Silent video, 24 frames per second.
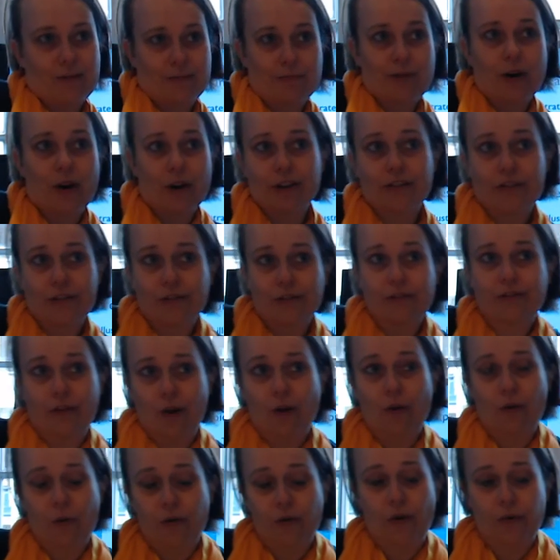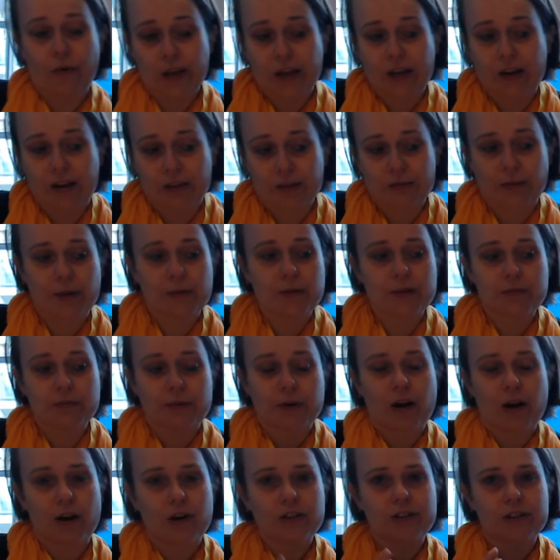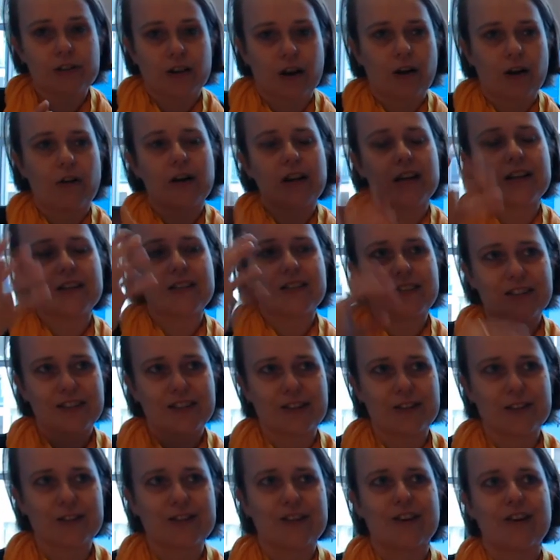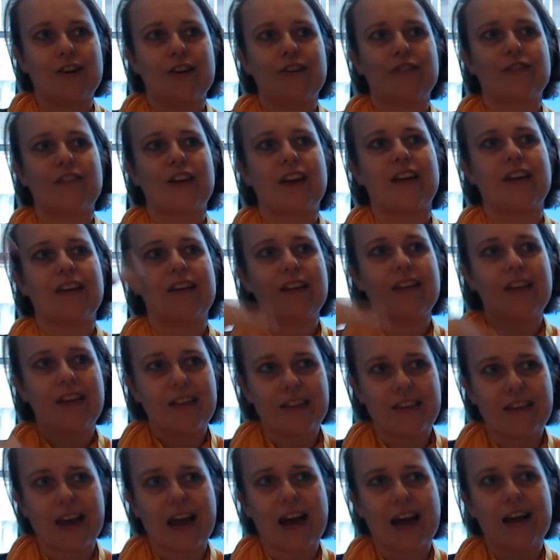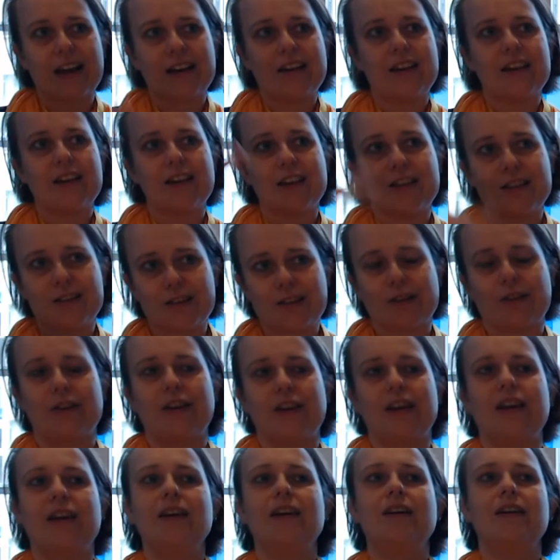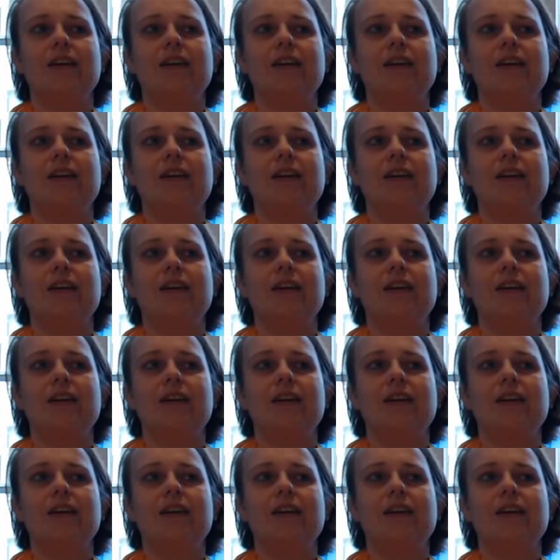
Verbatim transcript: a point for, for weak monuments, but also it's conserving that history.